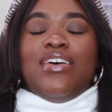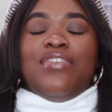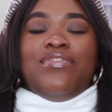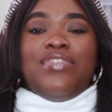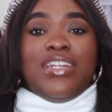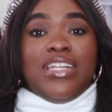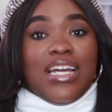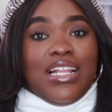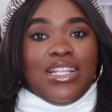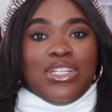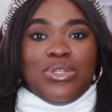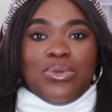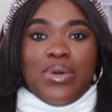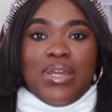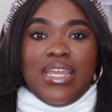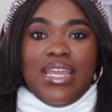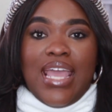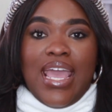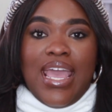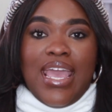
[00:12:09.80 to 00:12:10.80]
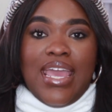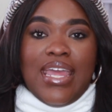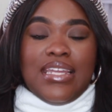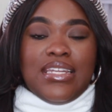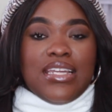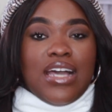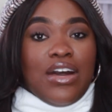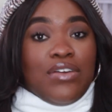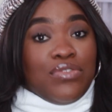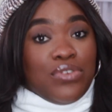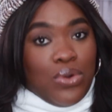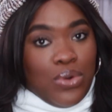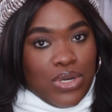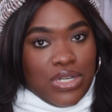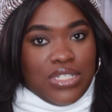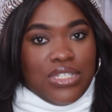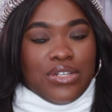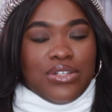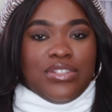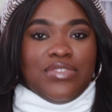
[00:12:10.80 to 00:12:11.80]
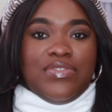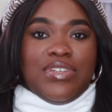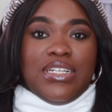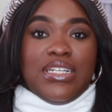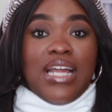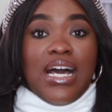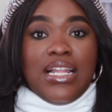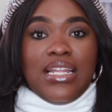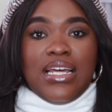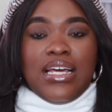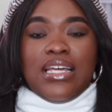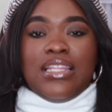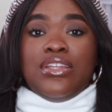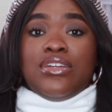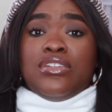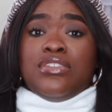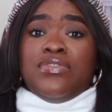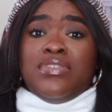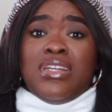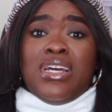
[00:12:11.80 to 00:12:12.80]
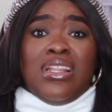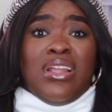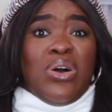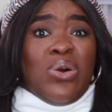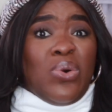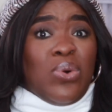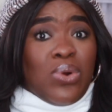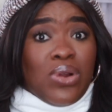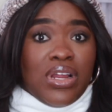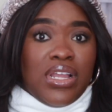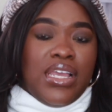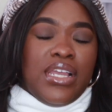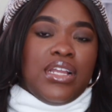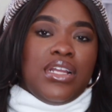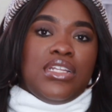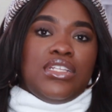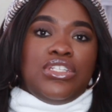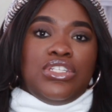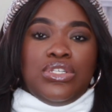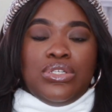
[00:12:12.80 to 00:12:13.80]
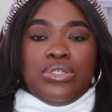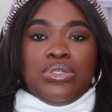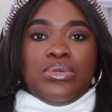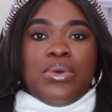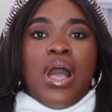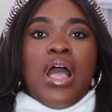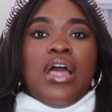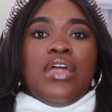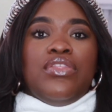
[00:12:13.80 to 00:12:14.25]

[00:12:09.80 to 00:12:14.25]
Vanilla twenty-eight, of course, there's vanilla. There's vanilla orchid too.